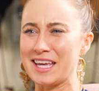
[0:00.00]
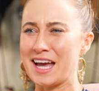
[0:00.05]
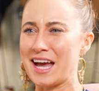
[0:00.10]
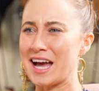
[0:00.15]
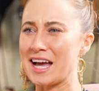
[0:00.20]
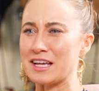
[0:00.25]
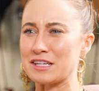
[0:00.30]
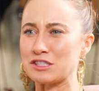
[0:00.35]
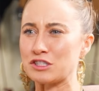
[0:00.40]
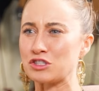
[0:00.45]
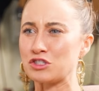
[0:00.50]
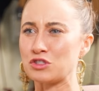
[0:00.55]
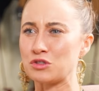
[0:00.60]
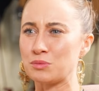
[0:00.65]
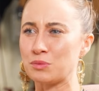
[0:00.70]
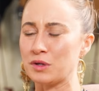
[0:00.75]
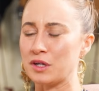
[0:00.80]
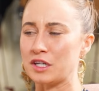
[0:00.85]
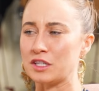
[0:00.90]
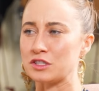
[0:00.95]
Yeah, it's
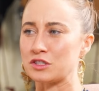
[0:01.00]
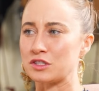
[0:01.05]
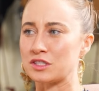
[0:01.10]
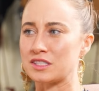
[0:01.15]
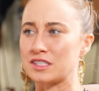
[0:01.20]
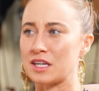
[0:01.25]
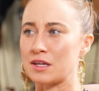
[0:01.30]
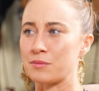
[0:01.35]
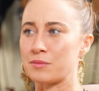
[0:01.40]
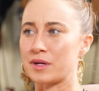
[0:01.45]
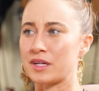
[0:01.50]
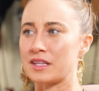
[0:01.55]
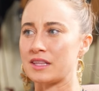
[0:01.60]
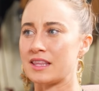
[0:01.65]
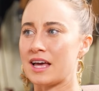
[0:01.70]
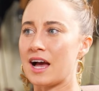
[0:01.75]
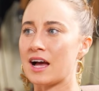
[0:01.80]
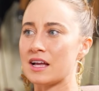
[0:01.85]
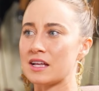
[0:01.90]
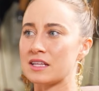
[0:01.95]
super interesting,
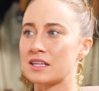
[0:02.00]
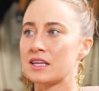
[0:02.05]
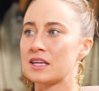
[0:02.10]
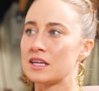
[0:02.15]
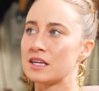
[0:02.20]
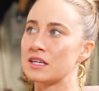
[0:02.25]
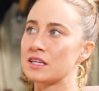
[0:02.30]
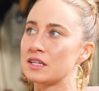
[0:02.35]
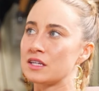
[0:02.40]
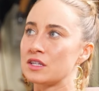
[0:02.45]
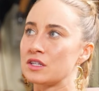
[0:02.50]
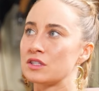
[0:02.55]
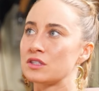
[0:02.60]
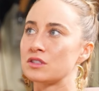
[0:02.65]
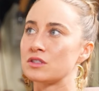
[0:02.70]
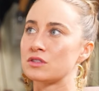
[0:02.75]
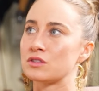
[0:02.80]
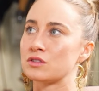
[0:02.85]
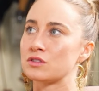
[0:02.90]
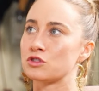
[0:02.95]
but that
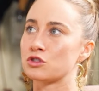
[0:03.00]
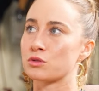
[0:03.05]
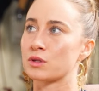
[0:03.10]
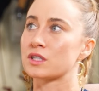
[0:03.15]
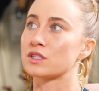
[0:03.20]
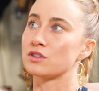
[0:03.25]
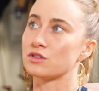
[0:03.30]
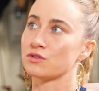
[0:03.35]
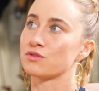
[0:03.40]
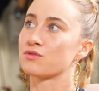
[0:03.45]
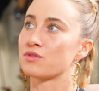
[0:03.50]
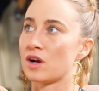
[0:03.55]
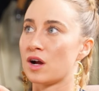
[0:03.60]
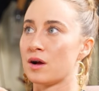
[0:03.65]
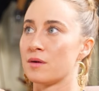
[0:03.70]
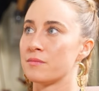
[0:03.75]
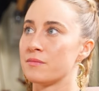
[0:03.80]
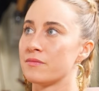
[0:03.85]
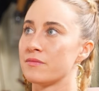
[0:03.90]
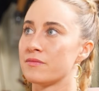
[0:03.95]
trickled
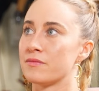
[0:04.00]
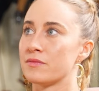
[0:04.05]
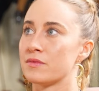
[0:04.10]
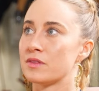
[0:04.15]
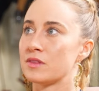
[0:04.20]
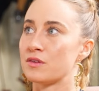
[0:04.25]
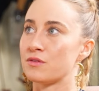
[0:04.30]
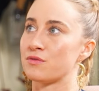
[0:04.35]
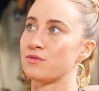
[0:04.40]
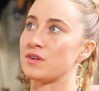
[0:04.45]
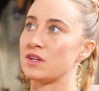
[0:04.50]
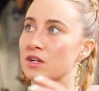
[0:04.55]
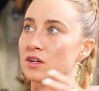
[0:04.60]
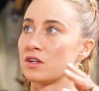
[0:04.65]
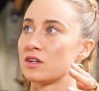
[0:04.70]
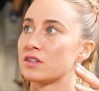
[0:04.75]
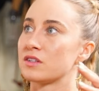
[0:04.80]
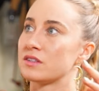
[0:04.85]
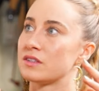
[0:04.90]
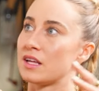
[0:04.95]
from the
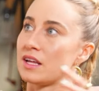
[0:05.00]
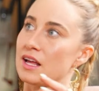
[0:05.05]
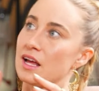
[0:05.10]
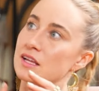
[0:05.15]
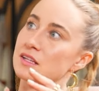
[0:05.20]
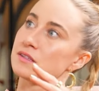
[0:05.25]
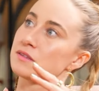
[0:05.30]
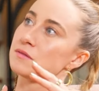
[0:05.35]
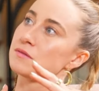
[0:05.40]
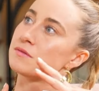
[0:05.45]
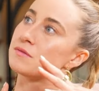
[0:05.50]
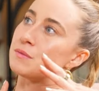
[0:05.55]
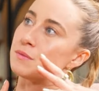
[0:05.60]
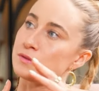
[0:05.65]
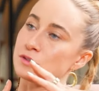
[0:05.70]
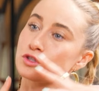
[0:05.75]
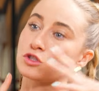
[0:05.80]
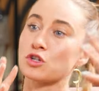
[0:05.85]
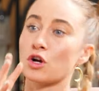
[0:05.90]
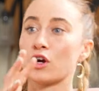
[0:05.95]
fear that had
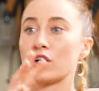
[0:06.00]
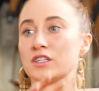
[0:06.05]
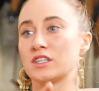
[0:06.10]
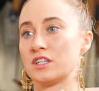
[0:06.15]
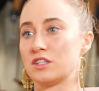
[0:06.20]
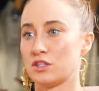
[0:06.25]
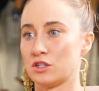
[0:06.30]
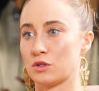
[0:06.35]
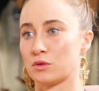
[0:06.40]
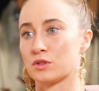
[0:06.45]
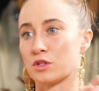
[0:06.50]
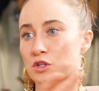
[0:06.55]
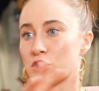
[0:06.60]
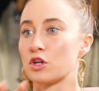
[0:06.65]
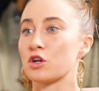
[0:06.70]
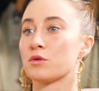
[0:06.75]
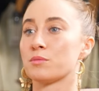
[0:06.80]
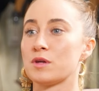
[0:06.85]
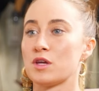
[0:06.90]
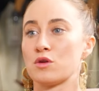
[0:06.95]
started, you know, in the
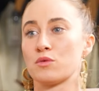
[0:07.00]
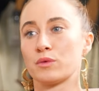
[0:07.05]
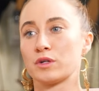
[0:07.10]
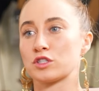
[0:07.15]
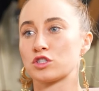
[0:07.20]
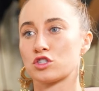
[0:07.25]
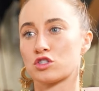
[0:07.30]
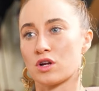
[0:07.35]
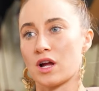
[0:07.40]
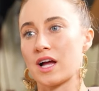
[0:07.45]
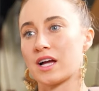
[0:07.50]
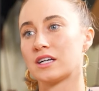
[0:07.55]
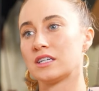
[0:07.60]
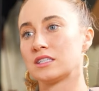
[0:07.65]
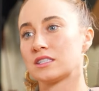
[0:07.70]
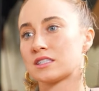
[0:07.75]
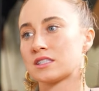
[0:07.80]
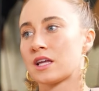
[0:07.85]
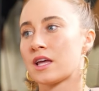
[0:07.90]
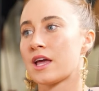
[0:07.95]
European witch
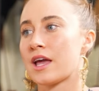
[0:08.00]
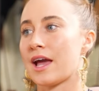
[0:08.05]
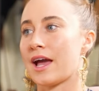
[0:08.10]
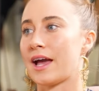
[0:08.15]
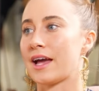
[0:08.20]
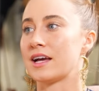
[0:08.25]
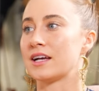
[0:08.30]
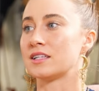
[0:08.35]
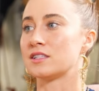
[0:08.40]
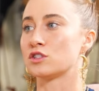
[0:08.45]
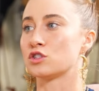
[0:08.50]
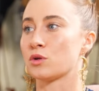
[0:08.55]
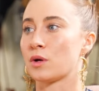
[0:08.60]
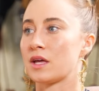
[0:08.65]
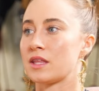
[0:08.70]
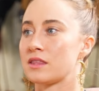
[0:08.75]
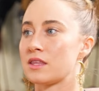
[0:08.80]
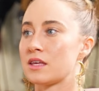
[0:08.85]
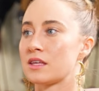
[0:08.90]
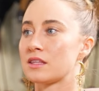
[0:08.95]
trials. And so
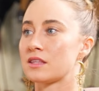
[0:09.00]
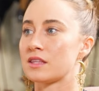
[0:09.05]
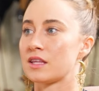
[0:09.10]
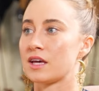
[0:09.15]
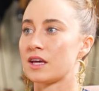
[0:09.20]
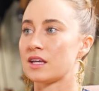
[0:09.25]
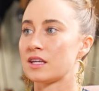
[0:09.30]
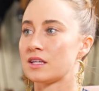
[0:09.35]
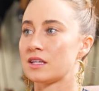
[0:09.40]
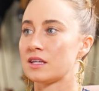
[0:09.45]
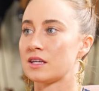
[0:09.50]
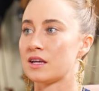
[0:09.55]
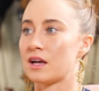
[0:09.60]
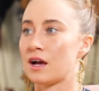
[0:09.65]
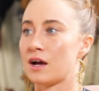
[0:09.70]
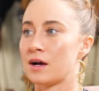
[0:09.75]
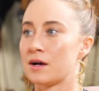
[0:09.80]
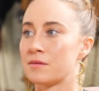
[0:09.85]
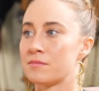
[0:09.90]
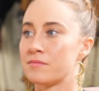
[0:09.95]
I think that,
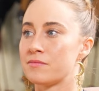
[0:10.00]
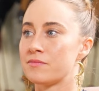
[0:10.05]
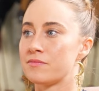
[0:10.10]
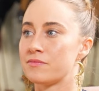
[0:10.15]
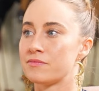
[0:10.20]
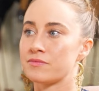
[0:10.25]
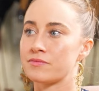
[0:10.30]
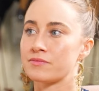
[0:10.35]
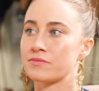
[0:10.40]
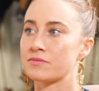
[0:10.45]
um,